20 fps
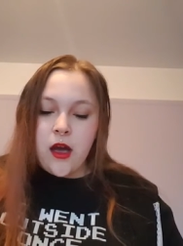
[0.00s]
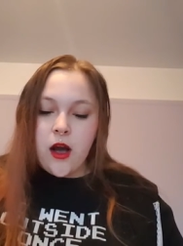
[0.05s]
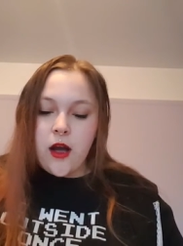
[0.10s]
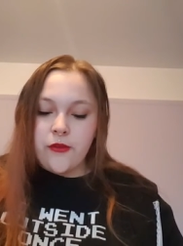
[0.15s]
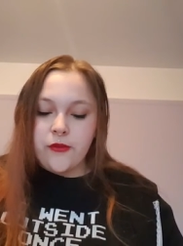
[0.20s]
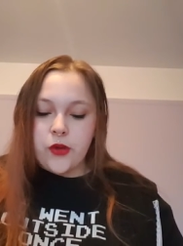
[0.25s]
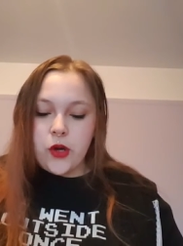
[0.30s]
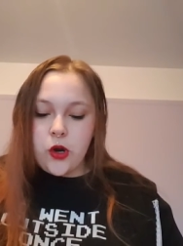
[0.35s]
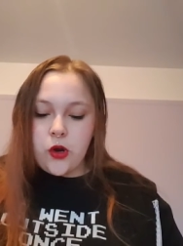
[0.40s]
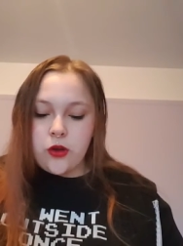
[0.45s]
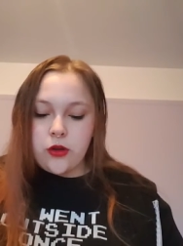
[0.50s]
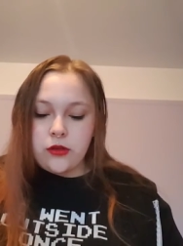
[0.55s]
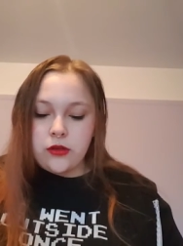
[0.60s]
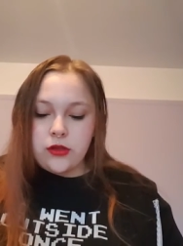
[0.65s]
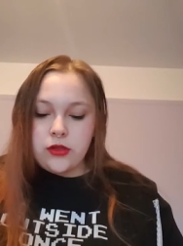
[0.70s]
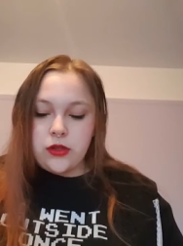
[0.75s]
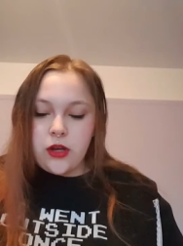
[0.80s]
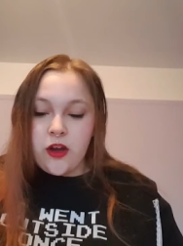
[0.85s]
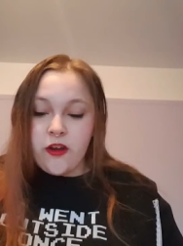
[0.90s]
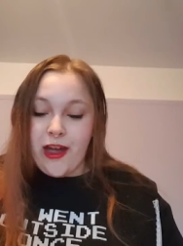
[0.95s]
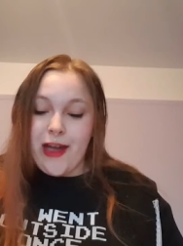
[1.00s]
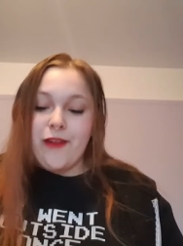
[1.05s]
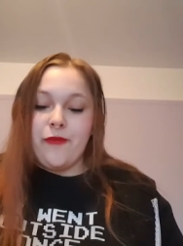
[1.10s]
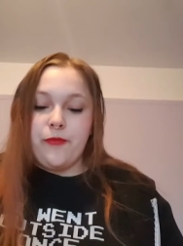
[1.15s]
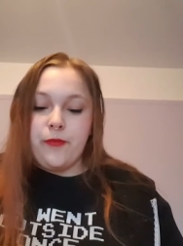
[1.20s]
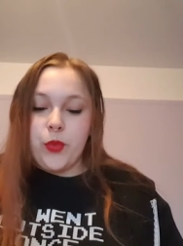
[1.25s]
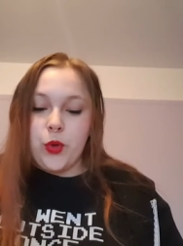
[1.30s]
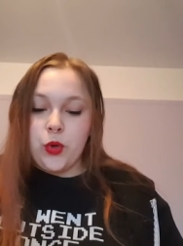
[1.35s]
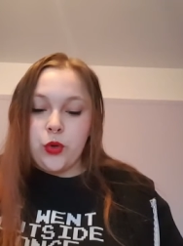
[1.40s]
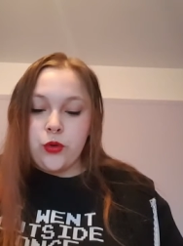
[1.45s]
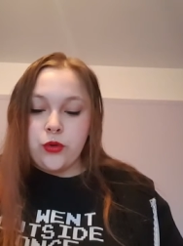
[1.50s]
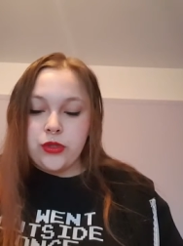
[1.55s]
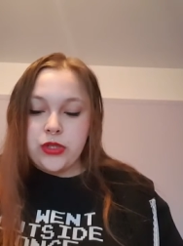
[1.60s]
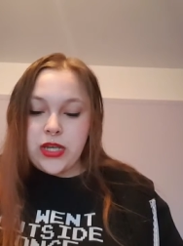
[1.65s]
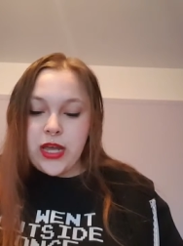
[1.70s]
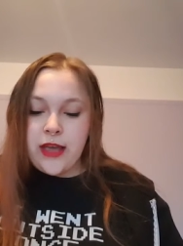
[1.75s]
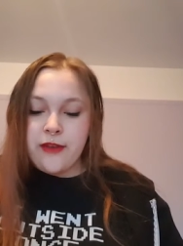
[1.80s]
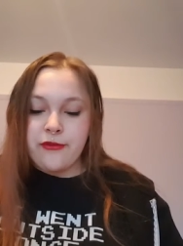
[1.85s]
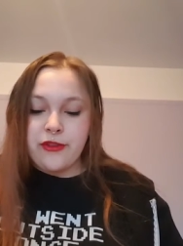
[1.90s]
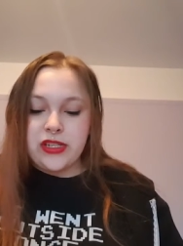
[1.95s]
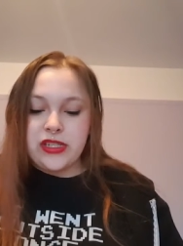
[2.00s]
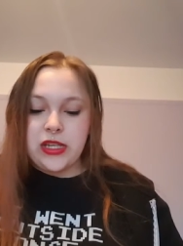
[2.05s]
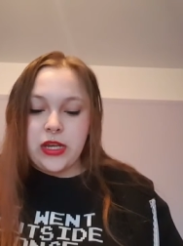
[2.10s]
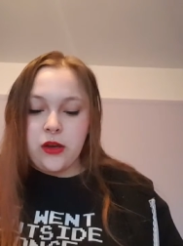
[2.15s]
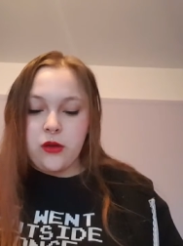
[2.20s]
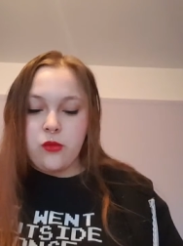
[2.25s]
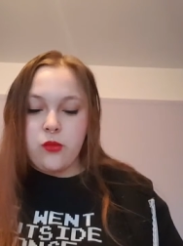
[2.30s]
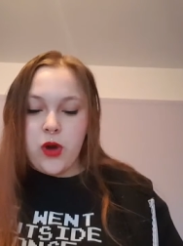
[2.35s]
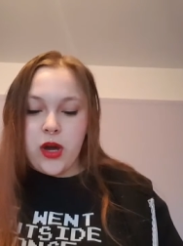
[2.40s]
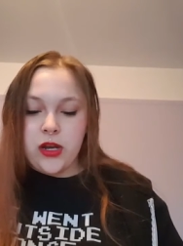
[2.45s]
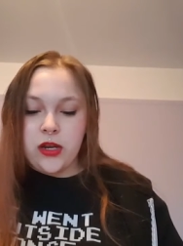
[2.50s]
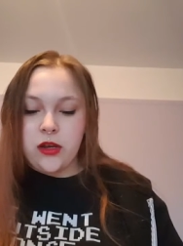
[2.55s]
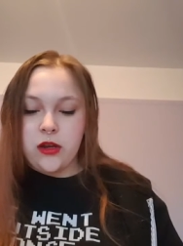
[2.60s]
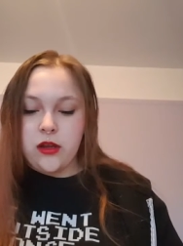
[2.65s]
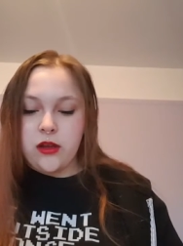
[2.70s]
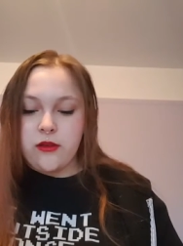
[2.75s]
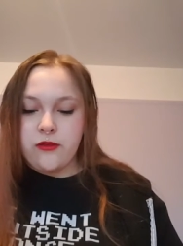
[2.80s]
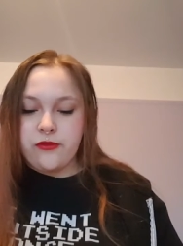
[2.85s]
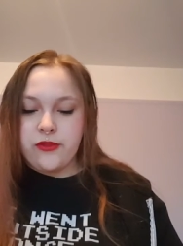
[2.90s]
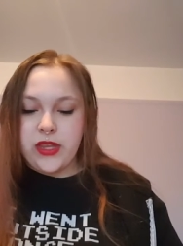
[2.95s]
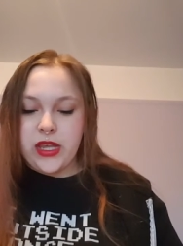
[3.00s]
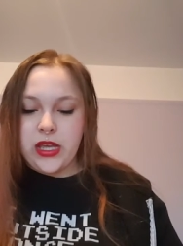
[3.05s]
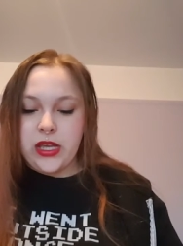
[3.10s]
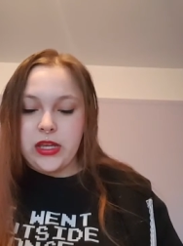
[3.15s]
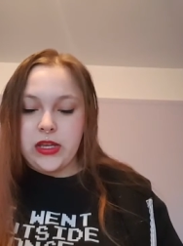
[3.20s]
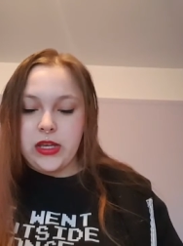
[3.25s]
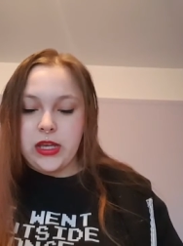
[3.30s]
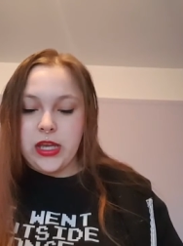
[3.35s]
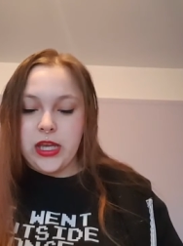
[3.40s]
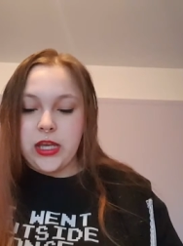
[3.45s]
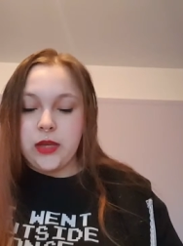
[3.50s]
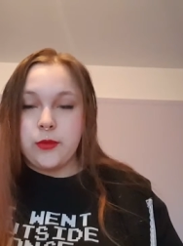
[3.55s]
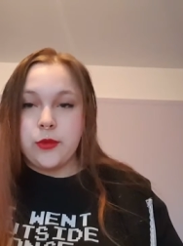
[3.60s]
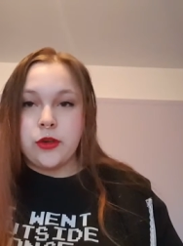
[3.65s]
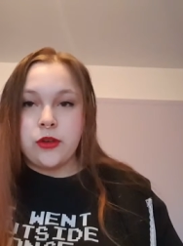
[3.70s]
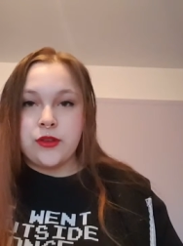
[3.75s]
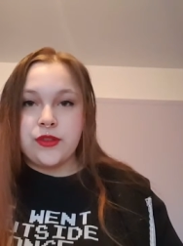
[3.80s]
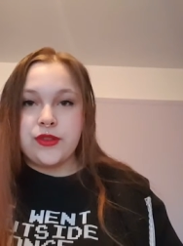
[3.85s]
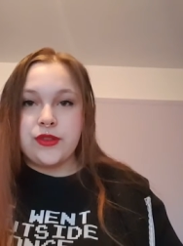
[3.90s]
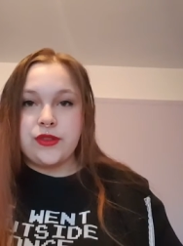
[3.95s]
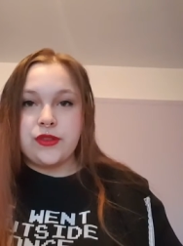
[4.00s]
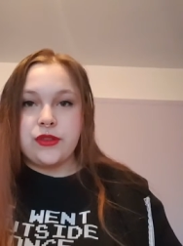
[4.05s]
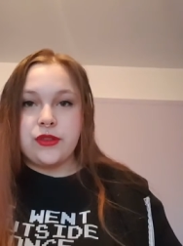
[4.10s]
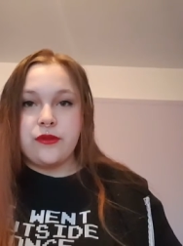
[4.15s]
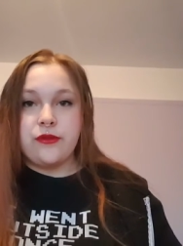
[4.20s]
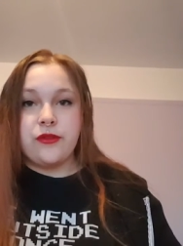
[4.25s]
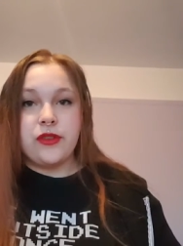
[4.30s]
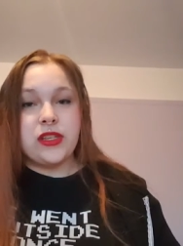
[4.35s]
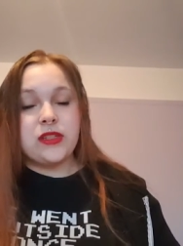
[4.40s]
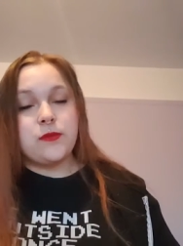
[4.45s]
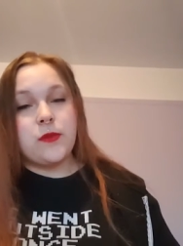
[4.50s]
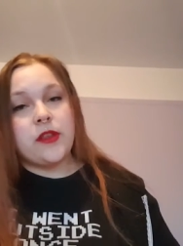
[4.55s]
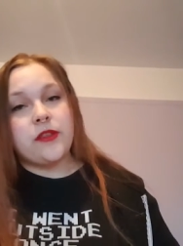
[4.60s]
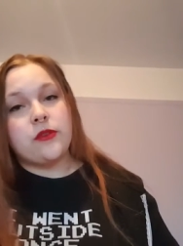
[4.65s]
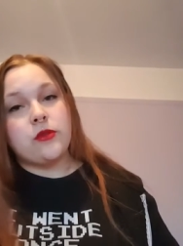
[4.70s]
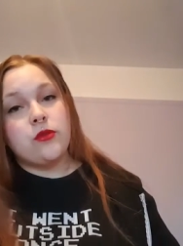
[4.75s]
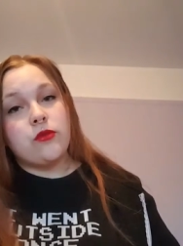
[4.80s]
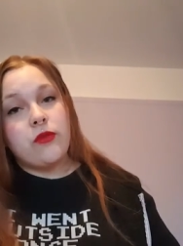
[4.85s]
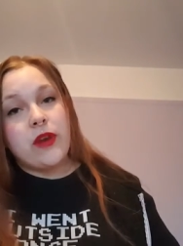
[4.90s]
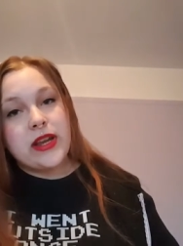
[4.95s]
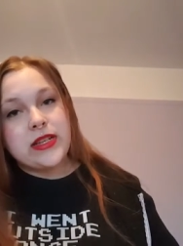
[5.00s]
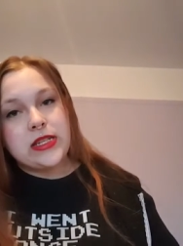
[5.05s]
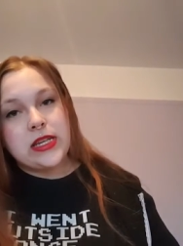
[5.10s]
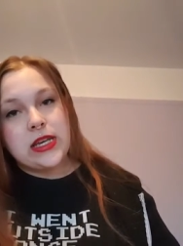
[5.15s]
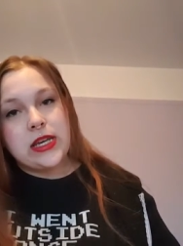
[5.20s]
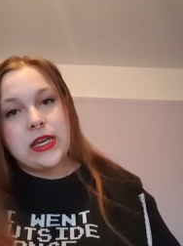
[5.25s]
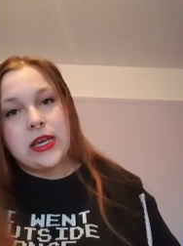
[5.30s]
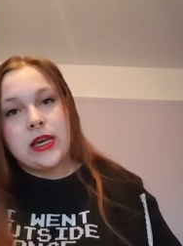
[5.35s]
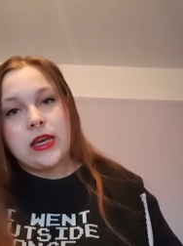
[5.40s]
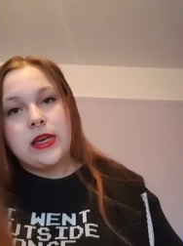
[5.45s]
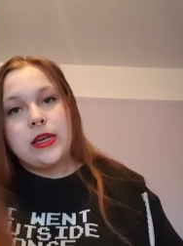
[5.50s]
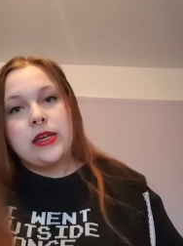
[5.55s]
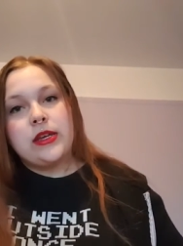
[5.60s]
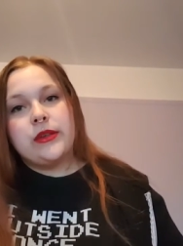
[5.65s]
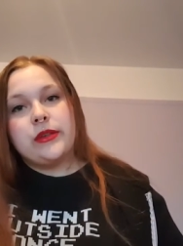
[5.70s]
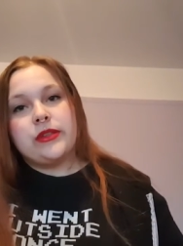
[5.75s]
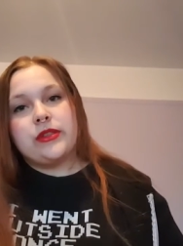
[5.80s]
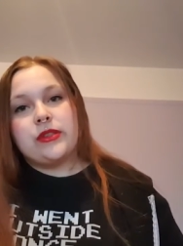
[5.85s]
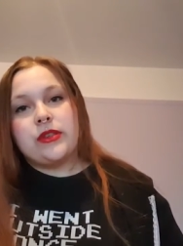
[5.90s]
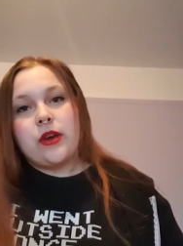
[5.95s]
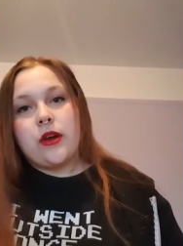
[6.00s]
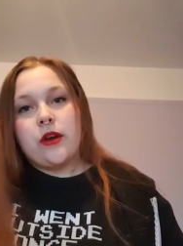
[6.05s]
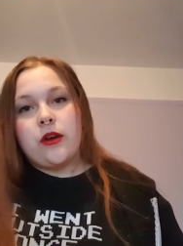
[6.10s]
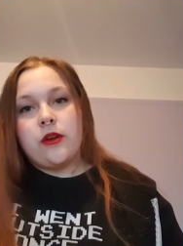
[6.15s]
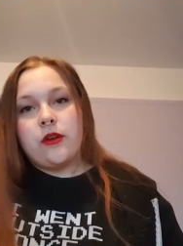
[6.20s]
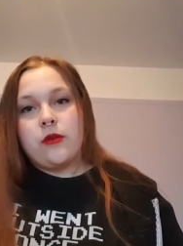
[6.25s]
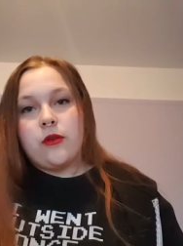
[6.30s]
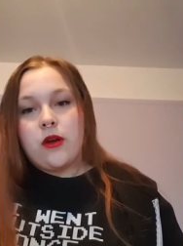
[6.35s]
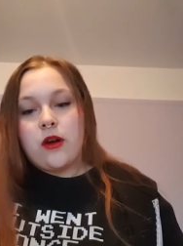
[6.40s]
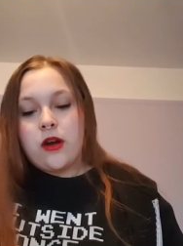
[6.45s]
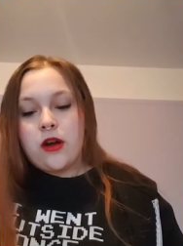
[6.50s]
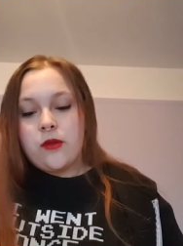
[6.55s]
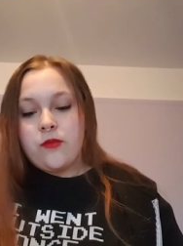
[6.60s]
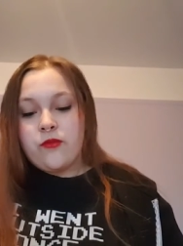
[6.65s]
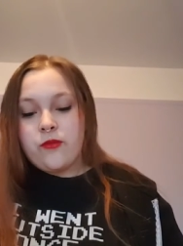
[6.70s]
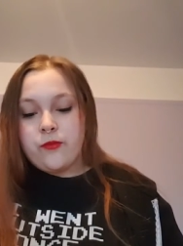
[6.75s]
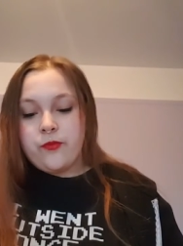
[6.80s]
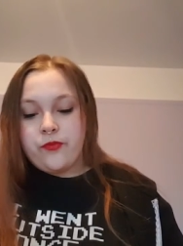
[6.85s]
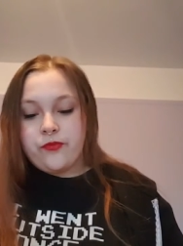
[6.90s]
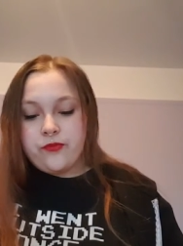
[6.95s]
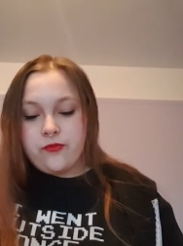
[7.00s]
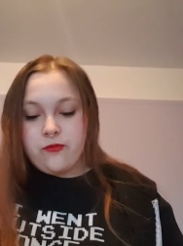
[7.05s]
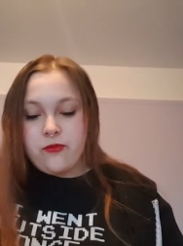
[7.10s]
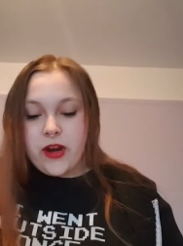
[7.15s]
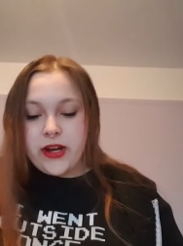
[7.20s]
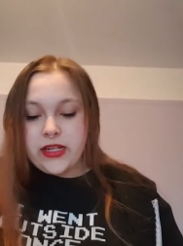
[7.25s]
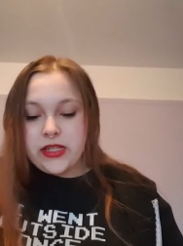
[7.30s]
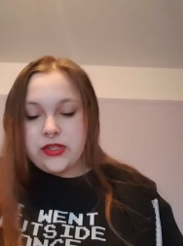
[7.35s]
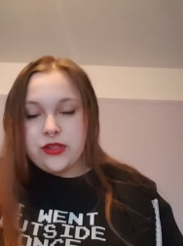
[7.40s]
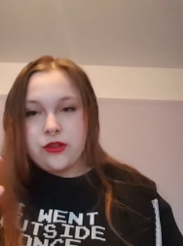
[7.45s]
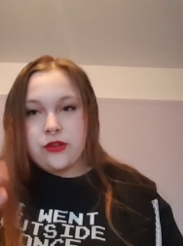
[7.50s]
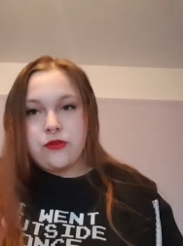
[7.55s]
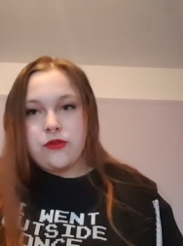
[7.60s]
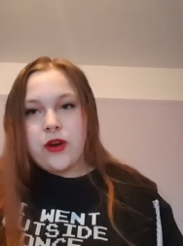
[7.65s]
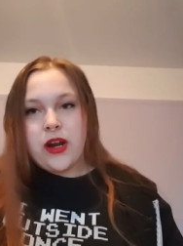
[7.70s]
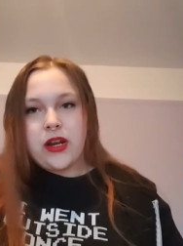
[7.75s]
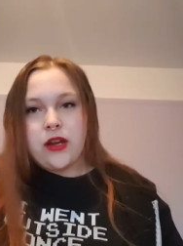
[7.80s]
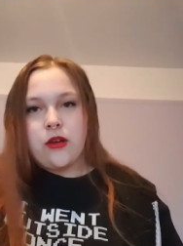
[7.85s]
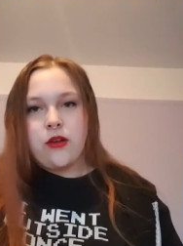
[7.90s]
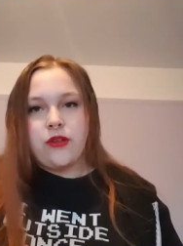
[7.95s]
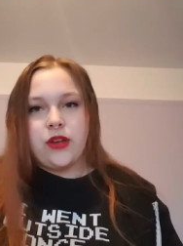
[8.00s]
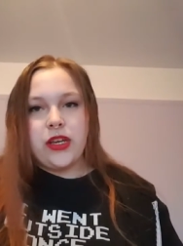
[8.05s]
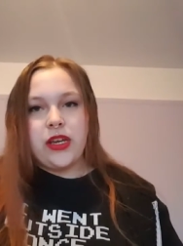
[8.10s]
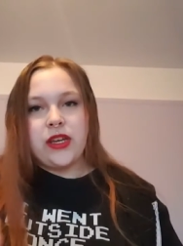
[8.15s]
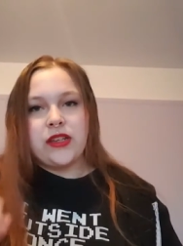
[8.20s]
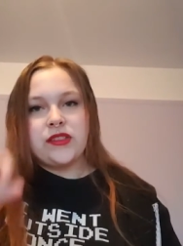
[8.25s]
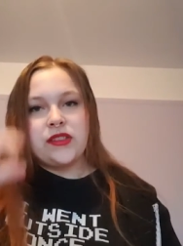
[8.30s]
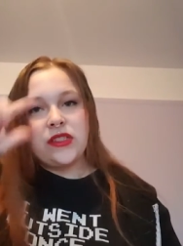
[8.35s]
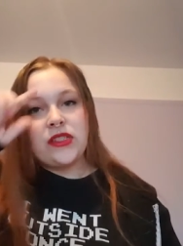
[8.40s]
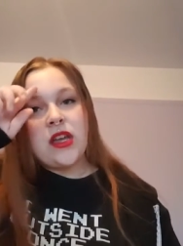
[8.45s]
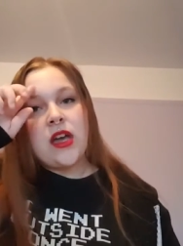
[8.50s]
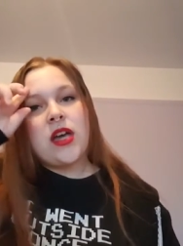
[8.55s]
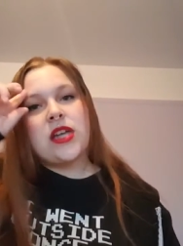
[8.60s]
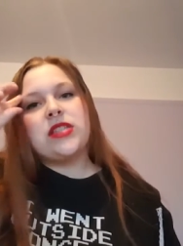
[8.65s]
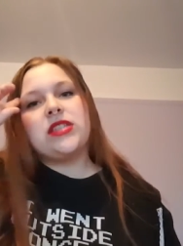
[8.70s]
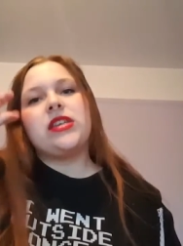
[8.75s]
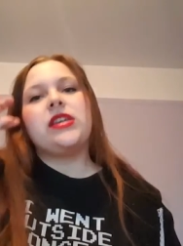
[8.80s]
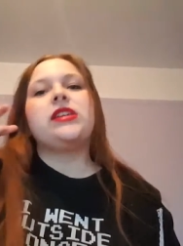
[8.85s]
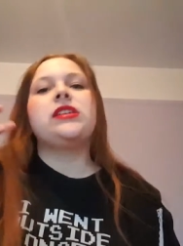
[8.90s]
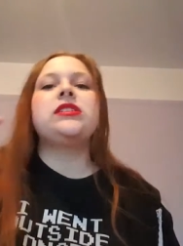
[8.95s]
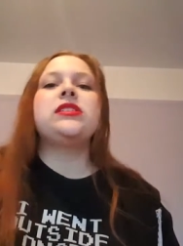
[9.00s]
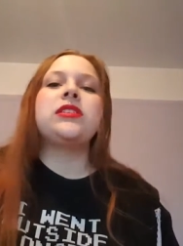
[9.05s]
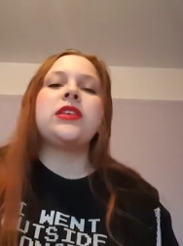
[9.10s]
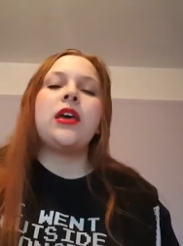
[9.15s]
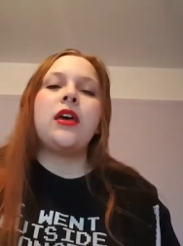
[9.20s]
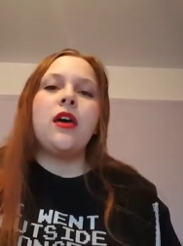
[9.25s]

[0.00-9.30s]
I have bought every single one of the ebooks for this month already, so I'm ready to crack on and get started.